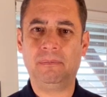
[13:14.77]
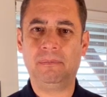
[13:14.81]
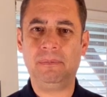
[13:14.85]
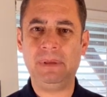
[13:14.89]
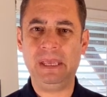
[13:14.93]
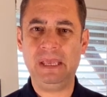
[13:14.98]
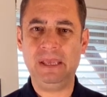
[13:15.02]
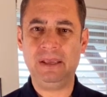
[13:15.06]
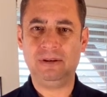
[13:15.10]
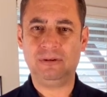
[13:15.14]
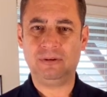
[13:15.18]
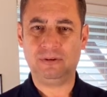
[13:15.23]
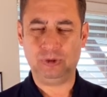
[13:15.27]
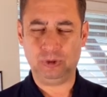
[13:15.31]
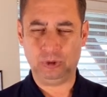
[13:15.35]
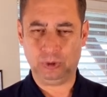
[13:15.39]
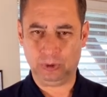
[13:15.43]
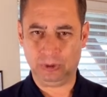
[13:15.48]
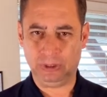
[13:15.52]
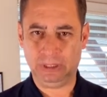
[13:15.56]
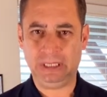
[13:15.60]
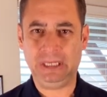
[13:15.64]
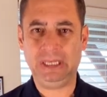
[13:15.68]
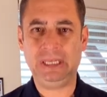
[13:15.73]
being on
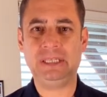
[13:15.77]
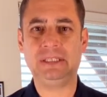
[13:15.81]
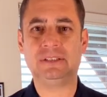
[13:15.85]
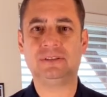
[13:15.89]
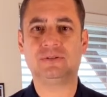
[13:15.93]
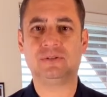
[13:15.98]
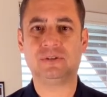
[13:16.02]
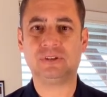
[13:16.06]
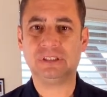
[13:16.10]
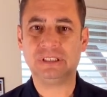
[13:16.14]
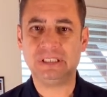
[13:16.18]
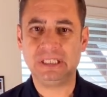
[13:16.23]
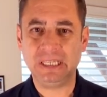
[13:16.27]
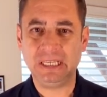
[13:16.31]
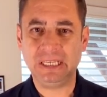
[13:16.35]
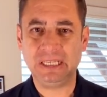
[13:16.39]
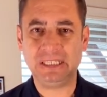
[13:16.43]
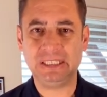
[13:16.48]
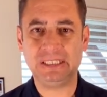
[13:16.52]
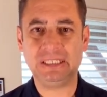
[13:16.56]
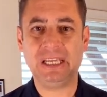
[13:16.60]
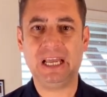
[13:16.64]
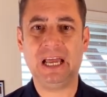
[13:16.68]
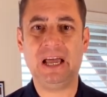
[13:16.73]
your knees or
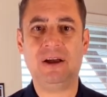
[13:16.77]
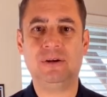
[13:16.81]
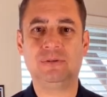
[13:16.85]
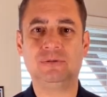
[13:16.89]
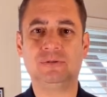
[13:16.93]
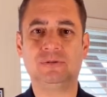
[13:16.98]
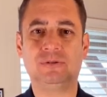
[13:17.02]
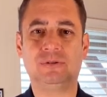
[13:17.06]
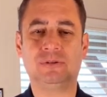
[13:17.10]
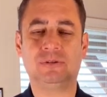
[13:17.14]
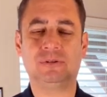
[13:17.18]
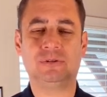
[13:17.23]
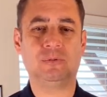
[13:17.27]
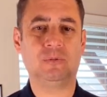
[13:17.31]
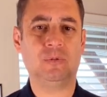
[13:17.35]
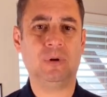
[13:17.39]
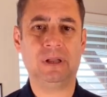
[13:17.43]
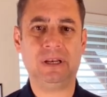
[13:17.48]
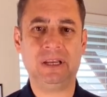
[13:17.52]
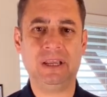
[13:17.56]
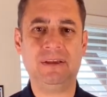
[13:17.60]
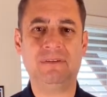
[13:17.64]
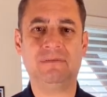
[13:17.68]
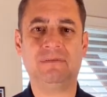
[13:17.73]
sitting down or
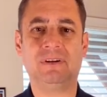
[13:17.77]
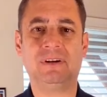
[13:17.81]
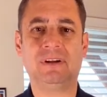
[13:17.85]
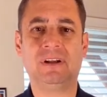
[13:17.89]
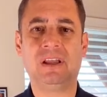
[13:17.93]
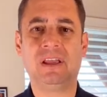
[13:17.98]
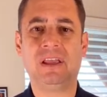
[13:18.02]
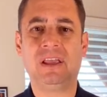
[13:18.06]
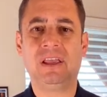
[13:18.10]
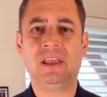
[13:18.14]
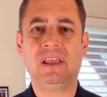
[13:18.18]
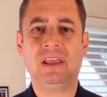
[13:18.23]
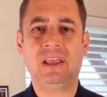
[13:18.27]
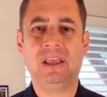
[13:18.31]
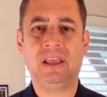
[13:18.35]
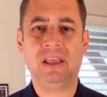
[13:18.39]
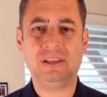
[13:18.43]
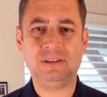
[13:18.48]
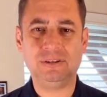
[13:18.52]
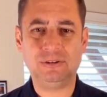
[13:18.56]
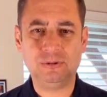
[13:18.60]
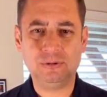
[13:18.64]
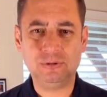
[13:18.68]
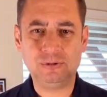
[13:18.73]
whatever,
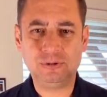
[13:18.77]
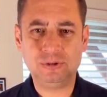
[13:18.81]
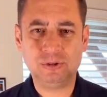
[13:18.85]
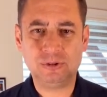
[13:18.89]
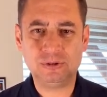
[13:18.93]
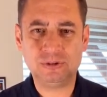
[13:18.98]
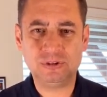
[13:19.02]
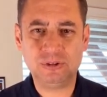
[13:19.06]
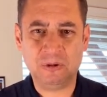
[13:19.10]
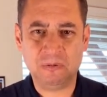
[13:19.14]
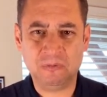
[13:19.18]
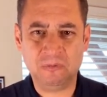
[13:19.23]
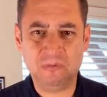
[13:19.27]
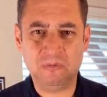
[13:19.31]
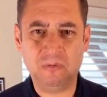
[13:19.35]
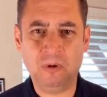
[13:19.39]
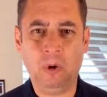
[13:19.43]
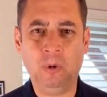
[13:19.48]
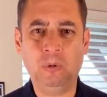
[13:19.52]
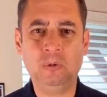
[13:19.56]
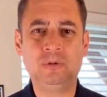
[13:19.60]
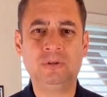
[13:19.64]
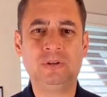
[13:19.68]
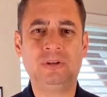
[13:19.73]
and you just
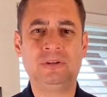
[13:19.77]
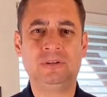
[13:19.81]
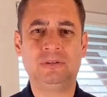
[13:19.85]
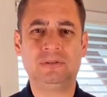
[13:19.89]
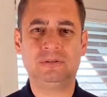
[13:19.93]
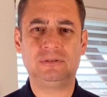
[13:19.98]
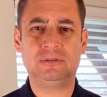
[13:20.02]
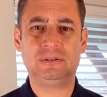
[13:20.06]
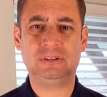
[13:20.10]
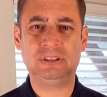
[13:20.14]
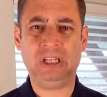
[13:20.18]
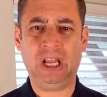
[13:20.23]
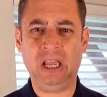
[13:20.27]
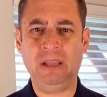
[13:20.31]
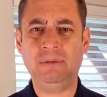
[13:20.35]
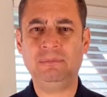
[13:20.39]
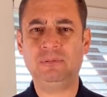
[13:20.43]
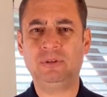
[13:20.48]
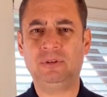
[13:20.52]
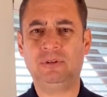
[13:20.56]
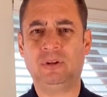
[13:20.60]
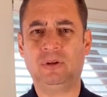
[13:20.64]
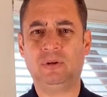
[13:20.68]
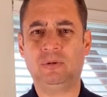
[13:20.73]
devote
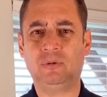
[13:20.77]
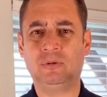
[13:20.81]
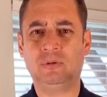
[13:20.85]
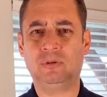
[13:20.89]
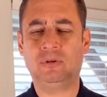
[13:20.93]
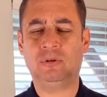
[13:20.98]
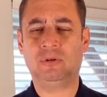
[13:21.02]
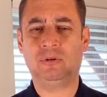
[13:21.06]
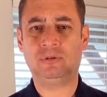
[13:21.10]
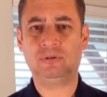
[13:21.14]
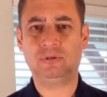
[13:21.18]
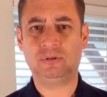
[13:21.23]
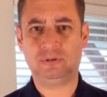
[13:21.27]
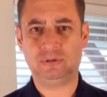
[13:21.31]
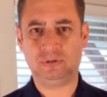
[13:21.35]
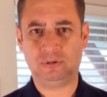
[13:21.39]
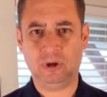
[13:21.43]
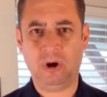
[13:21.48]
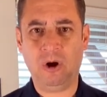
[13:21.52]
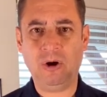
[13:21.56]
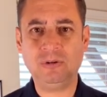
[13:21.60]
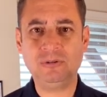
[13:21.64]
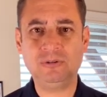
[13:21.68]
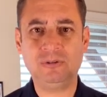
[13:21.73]
time to the good Lord to
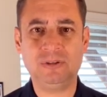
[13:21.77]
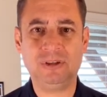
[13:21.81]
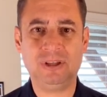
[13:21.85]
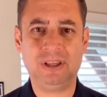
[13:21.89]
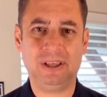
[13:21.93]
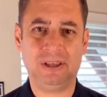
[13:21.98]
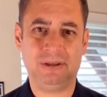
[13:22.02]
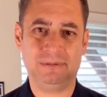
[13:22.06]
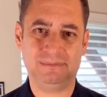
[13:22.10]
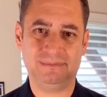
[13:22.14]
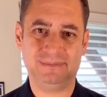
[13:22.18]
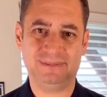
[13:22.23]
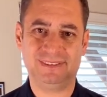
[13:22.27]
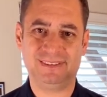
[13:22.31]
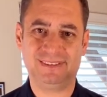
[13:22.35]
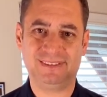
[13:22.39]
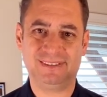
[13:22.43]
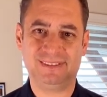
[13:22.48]
talk to him?